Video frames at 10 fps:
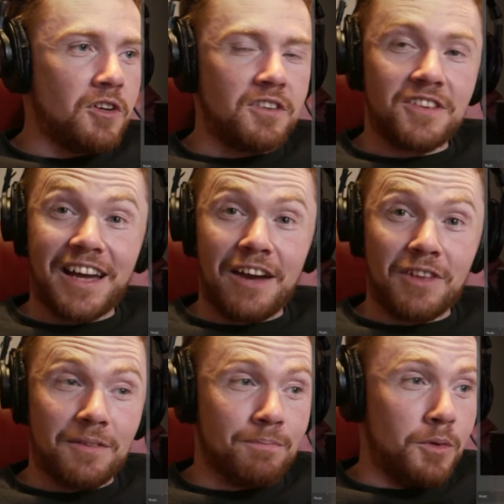And so you can see I
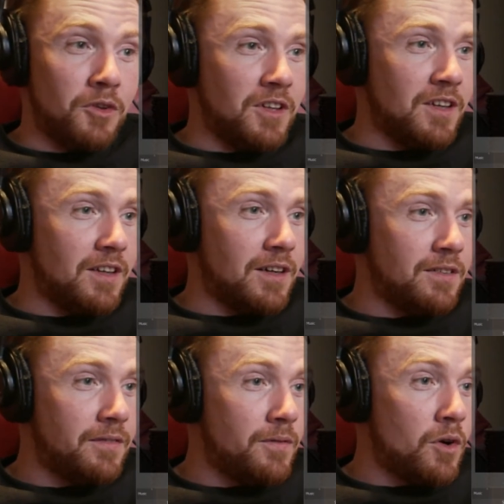have that music here
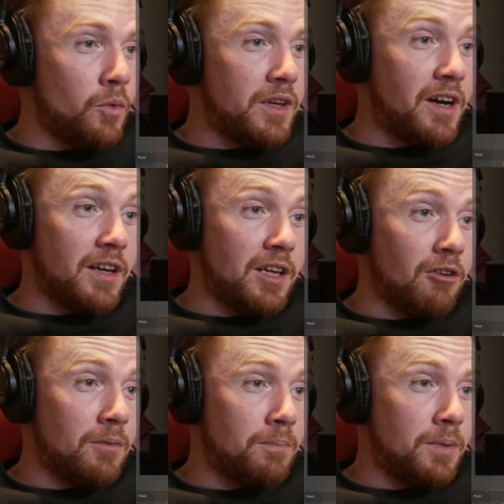now. We can't
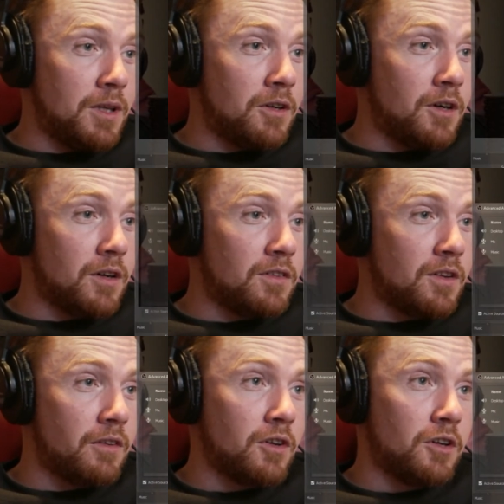hear it
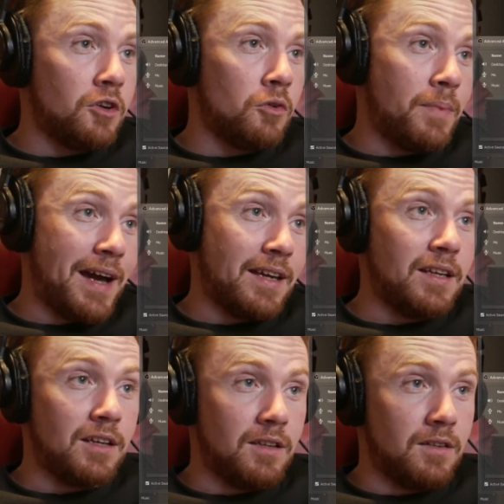because I've got to go
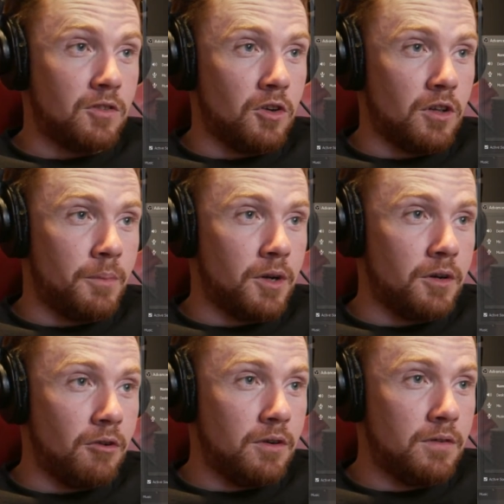back in and turn the
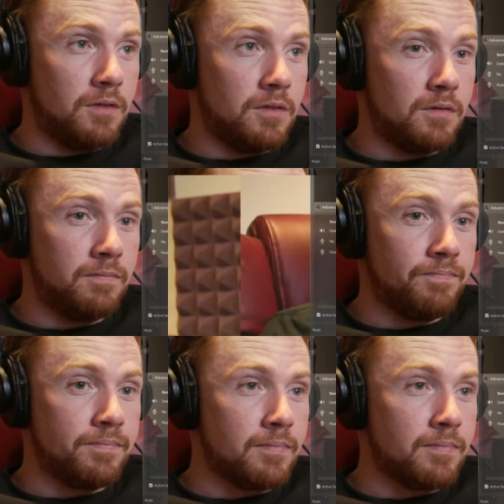monitor on. And